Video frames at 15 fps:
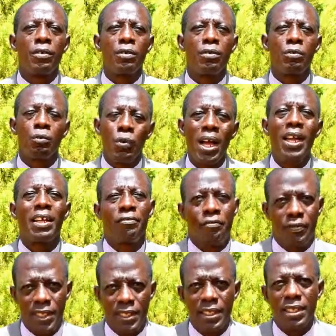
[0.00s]
well and
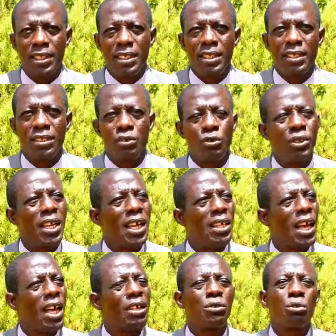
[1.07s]
fit, so that
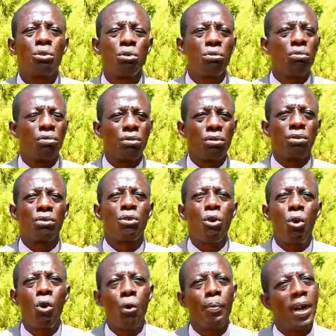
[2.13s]
I could
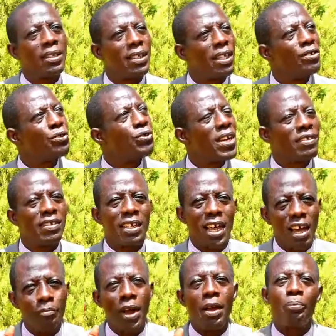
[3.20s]
go home and then rest and
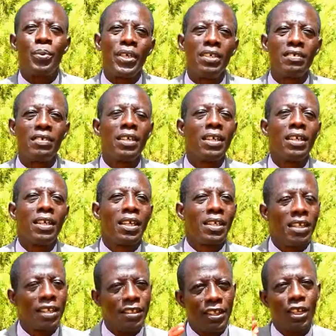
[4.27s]
have my peace, and
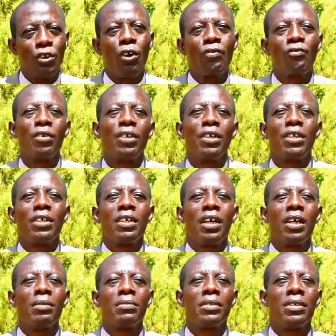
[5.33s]
then think of
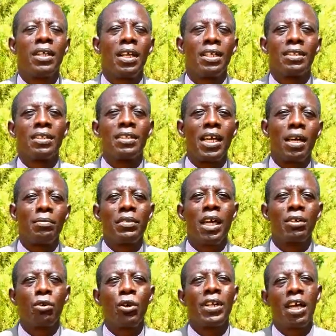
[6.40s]
the little time
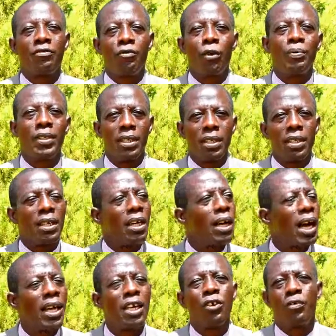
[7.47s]
that God has for me
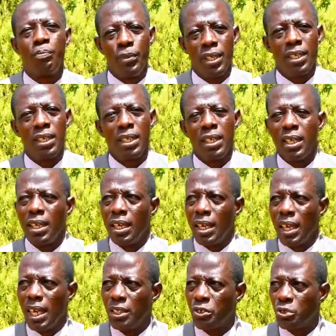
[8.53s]
ahead of me.
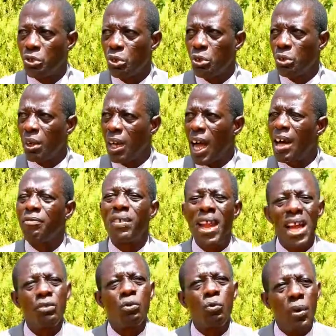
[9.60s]
And so I've
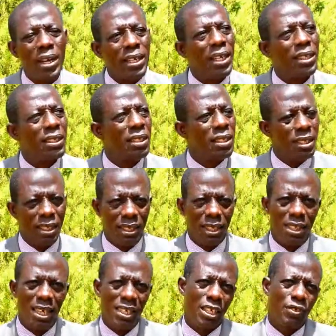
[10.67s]
liked working in the
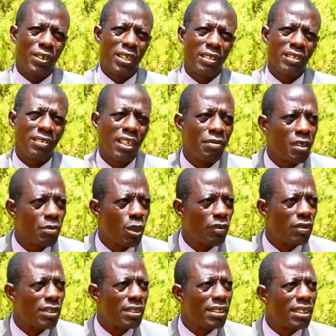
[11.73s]
Ghana Education Service,
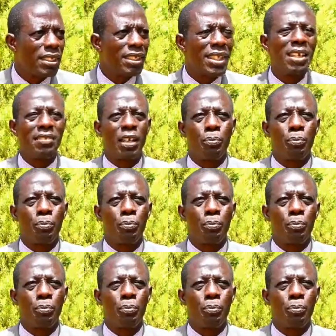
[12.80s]
because teaching as a